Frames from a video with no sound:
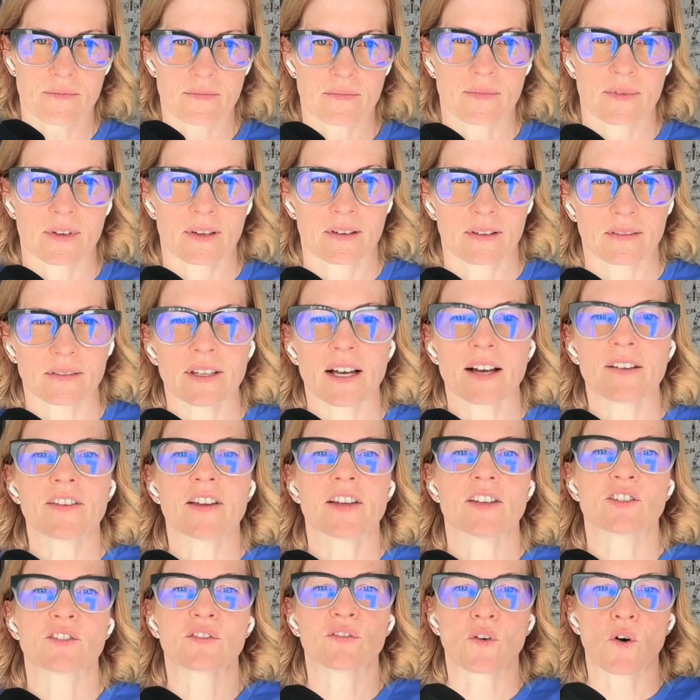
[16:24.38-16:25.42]
Love
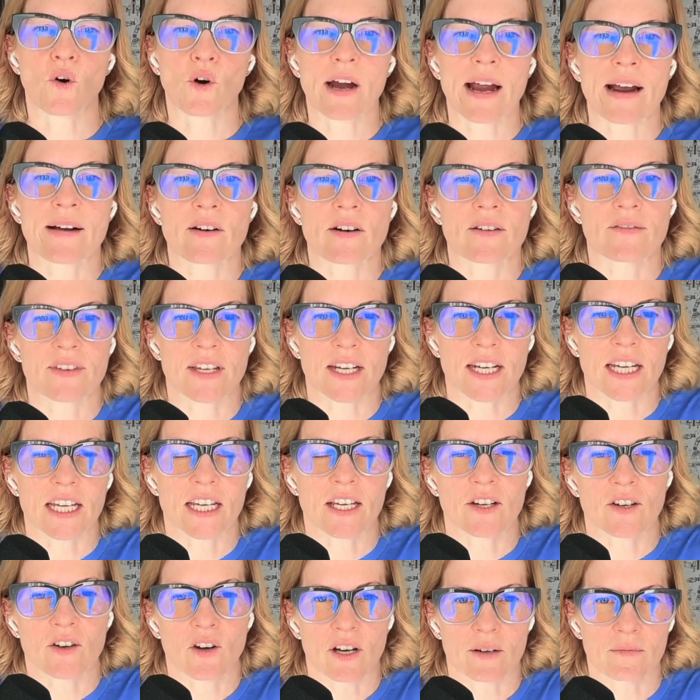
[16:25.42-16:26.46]
his 4-hour
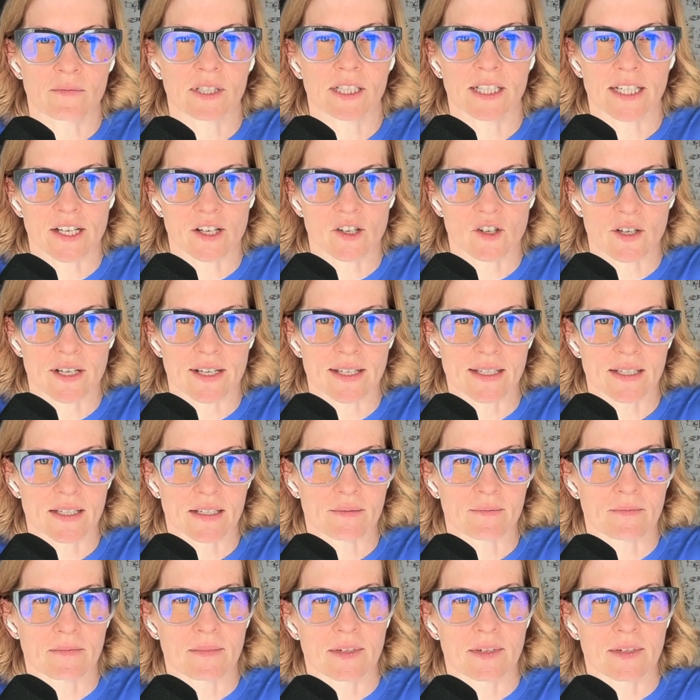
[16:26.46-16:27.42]
video on plagiarism.